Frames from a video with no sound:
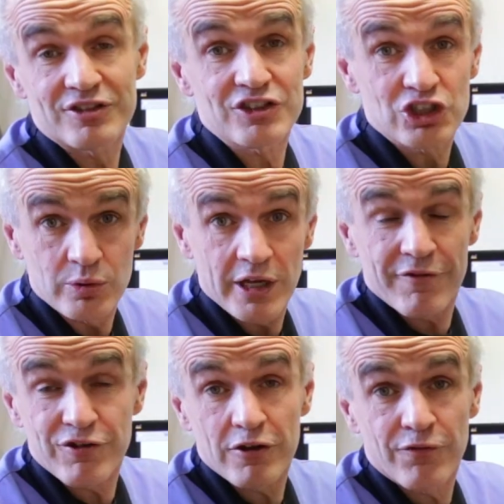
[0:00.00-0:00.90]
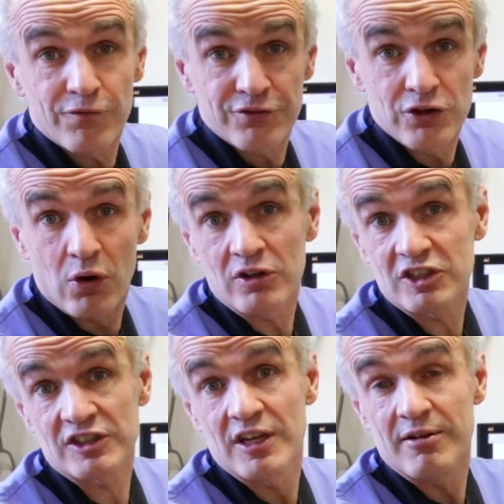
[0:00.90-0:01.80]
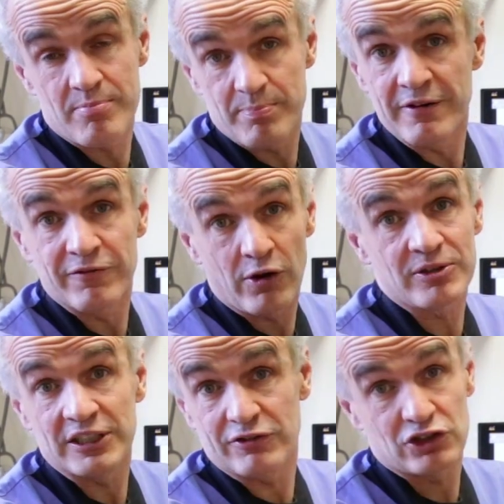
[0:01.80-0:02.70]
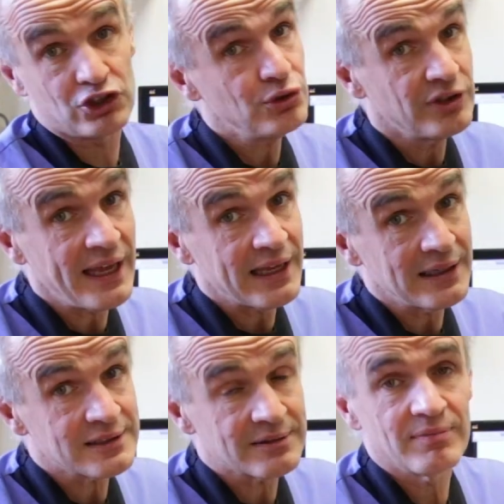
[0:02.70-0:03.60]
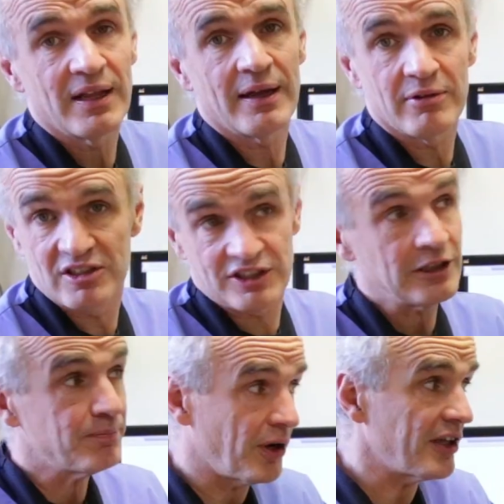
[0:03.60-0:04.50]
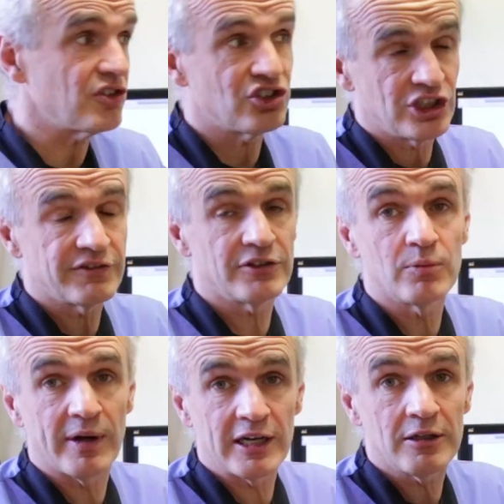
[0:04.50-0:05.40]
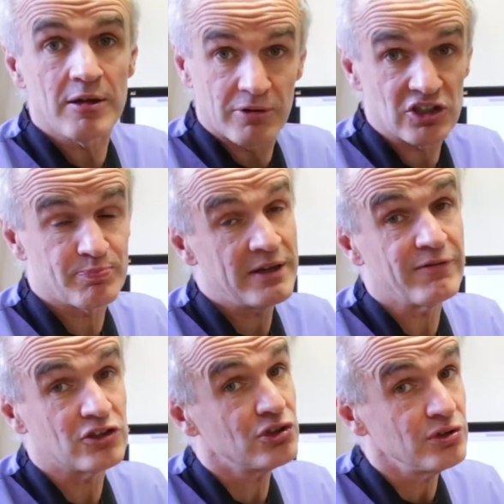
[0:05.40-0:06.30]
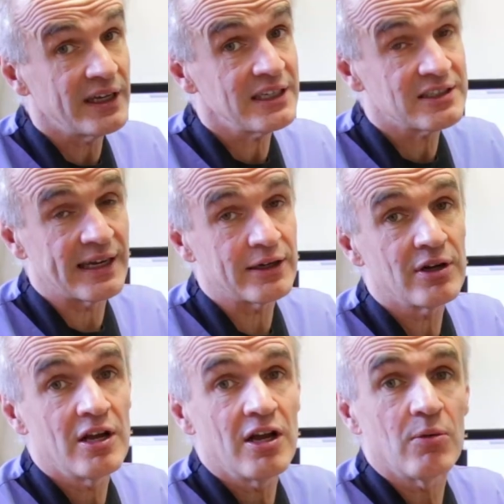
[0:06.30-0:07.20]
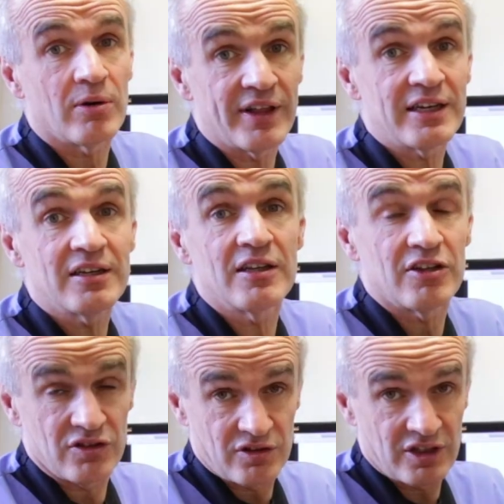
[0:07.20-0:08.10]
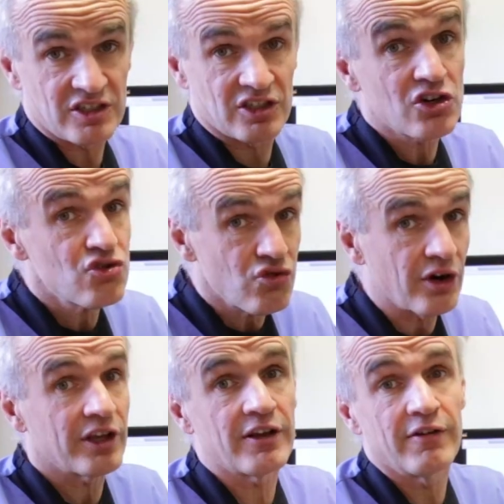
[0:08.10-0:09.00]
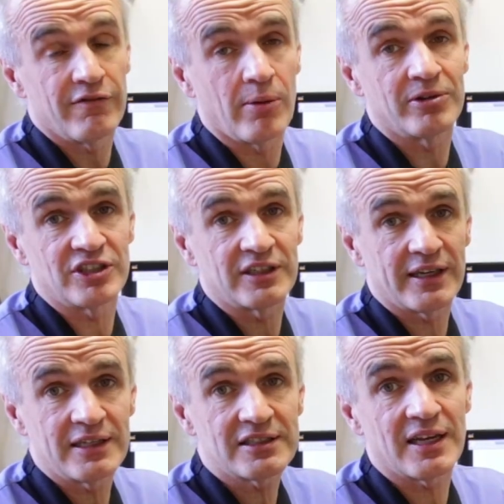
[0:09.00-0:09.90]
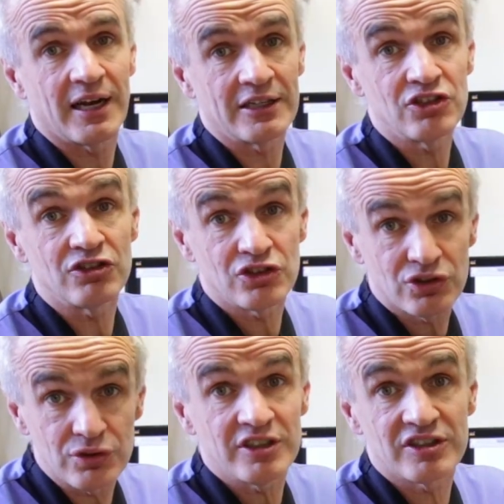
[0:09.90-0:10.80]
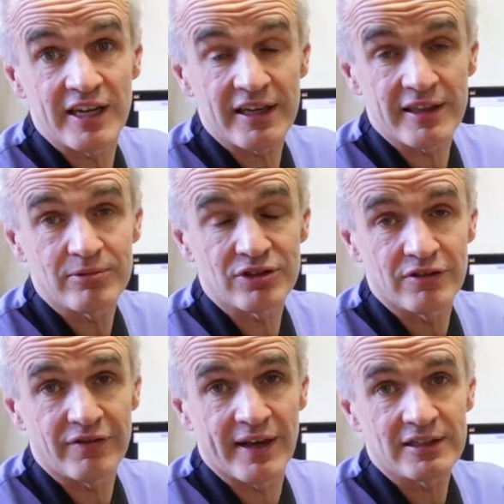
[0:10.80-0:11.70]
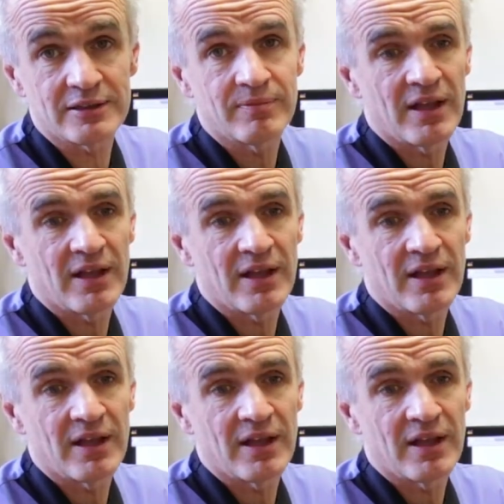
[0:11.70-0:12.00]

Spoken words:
So if your dog's been vomiting for 2 days, it's still bright and cheerful and well, but it's been for 2 days now, well then, this is a chronic vomiting case, and you do need to take them to the vet.